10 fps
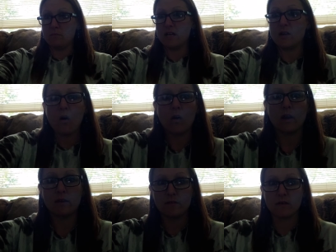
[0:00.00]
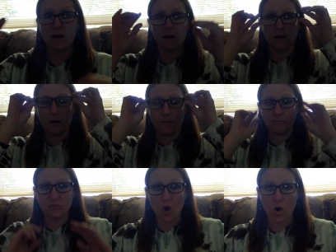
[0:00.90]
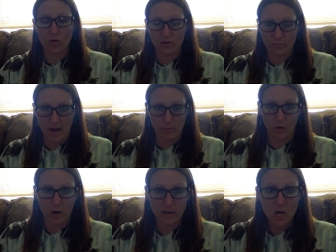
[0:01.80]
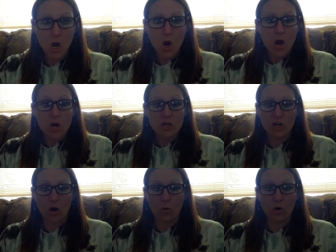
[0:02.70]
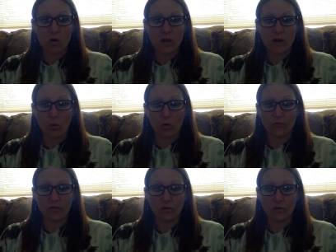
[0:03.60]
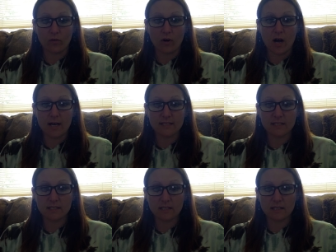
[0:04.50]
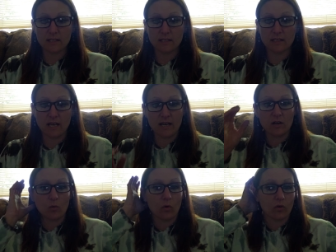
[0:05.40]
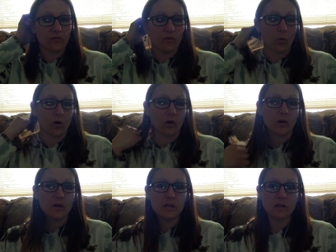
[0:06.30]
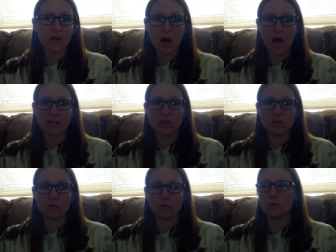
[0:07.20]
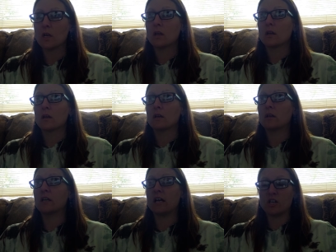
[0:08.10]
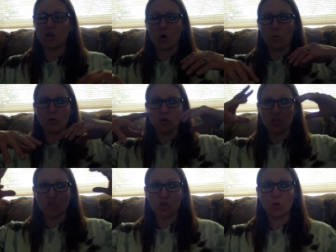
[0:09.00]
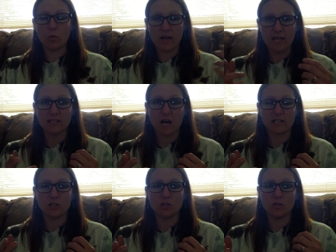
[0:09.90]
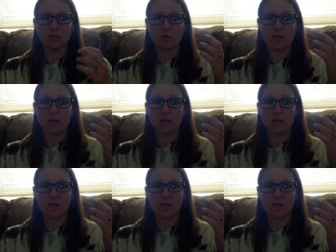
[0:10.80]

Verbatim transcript: many call it the um, daughter of Babylon, you know, in order for us, in order for God to, you know, do what He's got to do,